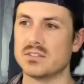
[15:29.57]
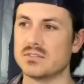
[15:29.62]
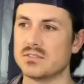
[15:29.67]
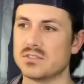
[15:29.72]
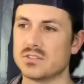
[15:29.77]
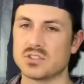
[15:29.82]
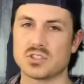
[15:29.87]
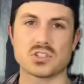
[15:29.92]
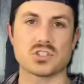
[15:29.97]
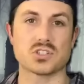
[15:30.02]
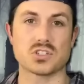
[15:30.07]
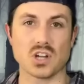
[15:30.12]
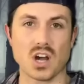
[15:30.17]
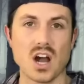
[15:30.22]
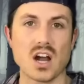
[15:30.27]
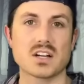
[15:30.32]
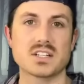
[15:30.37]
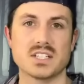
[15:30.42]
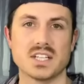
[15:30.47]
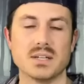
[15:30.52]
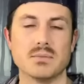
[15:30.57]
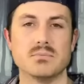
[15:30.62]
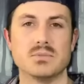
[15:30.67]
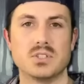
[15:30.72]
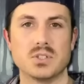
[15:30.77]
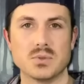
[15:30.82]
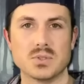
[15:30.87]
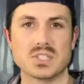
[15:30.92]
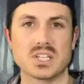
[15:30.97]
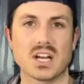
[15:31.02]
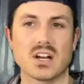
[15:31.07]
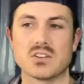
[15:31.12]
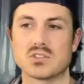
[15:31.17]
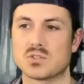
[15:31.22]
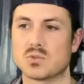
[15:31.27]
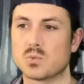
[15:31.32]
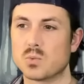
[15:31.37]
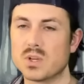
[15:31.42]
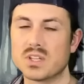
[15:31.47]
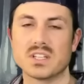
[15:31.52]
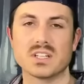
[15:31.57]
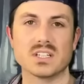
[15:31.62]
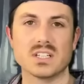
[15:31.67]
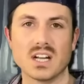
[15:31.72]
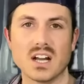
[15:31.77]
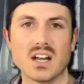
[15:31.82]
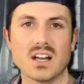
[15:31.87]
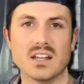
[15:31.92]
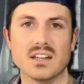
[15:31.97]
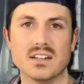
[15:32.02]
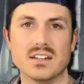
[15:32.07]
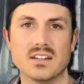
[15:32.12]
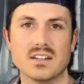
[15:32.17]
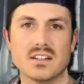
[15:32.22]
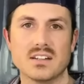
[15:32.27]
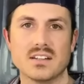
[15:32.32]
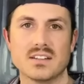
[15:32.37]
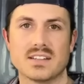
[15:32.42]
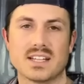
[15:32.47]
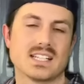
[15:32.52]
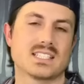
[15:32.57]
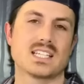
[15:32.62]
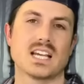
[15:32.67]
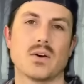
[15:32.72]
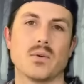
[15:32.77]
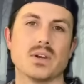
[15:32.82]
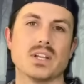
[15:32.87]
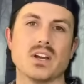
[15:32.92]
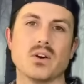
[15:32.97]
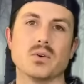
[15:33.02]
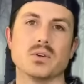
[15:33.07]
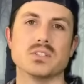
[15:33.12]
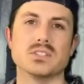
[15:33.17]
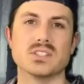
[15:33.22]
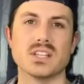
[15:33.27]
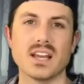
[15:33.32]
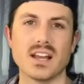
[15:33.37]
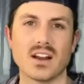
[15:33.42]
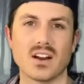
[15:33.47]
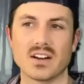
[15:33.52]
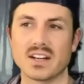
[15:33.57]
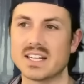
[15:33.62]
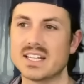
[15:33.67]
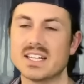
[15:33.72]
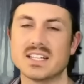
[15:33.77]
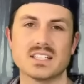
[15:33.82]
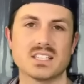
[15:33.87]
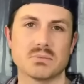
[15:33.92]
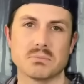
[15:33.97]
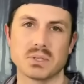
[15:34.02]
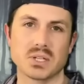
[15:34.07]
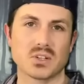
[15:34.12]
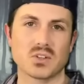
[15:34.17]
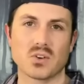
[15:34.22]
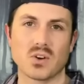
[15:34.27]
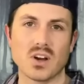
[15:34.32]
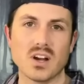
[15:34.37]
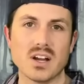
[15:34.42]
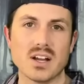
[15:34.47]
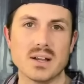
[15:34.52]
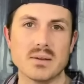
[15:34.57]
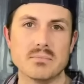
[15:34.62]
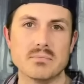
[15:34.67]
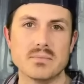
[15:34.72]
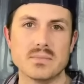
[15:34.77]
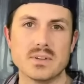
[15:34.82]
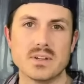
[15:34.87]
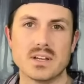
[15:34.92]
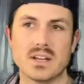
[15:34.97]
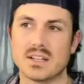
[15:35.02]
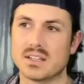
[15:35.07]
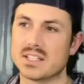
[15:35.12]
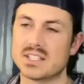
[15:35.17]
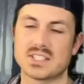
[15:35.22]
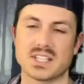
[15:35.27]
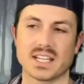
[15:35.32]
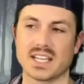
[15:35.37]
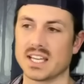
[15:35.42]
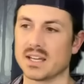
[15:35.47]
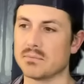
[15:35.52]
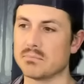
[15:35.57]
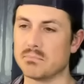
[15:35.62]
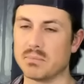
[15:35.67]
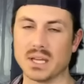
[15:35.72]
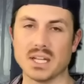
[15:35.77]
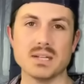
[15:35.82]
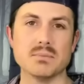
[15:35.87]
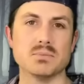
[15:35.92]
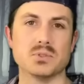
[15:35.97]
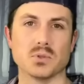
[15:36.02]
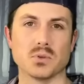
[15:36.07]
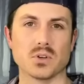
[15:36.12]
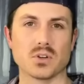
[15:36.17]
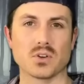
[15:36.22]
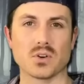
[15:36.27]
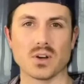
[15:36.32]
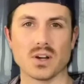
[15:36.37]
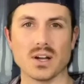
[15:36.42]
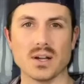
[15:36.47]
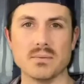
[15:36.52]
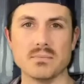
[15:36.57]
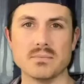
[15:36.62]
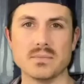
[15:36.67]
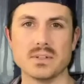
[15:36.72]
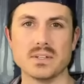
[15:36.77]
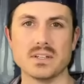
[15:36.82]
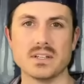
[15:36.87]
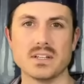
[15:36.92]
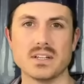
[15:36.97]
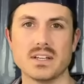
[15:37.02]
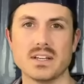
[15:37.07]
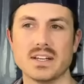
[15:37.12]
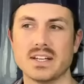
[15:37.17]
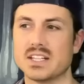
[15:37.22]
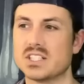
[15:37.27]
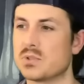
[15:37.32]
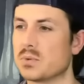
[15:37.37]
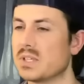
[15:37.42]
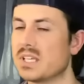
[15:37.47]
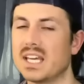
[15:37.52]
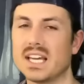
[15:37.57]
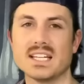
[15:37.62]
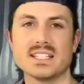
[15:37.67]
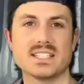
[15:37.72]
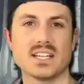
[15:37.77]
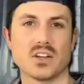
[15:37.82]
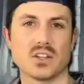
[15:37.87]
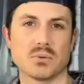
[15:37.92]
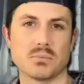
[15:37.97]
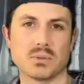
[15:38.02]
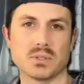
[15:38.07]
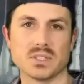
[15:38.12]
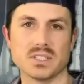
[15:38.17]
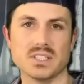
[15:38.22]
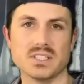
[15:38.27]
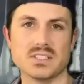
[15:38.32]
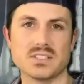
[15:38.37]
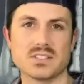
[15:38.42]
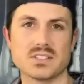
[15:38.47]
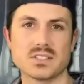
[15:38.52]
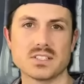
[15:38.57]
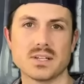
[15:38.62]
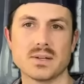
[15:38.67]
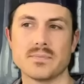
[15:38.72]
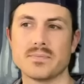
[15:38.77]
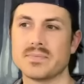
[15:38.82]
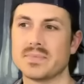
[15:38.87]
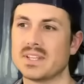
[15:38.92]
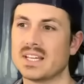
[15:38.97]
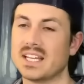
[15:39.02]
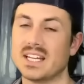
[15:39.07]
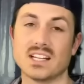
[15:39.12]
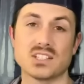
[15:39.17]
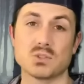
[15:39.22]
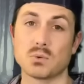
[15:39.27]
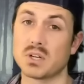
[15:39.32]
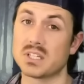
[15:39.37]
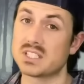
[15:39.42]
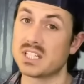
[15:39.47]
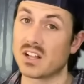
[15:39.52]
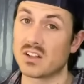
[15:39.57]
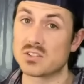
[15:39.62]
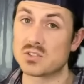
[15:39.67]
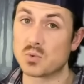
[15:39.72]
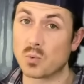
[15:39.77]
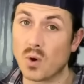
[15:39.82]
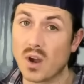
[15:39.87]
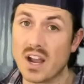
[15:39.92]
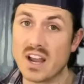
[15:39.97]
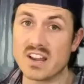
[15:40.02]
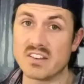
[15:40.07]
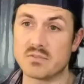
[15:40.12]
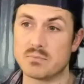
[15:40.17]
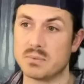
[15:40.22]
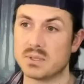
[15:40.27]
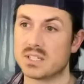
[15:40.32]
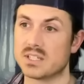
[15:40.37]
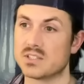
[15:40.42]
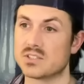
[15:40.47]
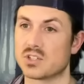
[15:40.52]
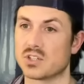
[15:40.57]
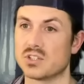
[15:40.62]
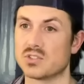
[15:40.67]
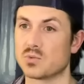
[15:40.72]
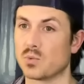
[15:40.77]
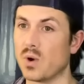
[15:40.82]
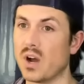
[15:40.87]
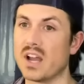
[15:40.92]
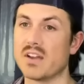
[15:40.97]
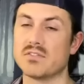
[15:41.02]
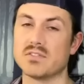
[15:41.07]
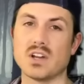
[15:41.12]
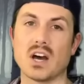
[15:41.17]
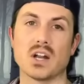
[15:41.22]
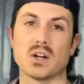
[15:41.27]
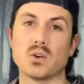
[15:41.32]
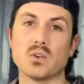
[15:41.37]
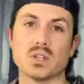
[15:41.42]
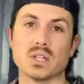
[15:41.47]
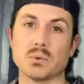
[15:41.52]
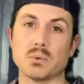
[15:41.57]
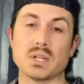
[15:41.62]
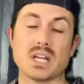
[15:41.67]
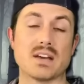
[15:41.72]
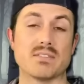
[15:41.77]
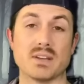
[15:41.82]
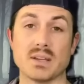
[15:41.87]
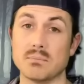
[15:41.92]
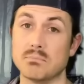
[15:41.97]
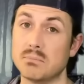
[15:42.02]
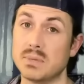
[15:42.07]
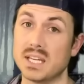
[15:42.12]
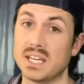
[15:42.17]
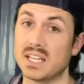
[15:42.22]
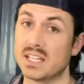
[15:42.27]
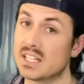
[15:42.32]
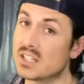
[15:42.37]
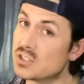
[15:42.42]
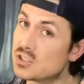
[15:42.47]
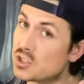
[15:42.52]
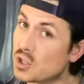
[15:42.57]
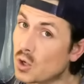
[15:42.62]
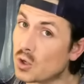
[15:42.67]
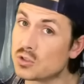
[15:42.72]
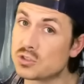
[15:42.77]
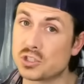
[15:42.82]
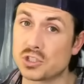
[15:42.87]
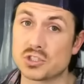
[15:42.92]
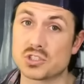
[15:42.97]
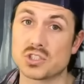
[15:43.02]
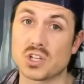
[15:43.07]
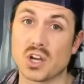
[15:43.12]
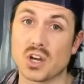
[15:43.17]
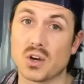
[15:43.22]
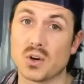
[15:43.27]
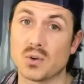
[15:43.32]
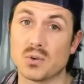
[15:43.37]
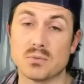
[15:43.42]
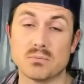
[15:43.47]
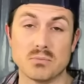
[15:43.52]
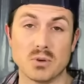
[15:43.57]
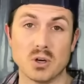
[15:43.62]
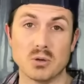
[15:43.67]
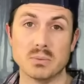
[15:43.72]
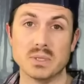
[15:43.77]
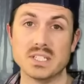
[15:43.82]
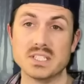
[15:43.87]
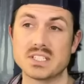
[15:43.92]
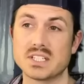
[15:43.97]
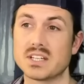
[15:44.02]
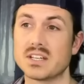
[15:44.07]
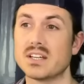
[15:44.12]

stalked him to his house with a gun. That's how I know he's there. And he didn't commit a crime. At least I can't pin him to a crime. And so he can't tell the police. He doesn't want to tell his wife because his wife not only would have a big told you so moment,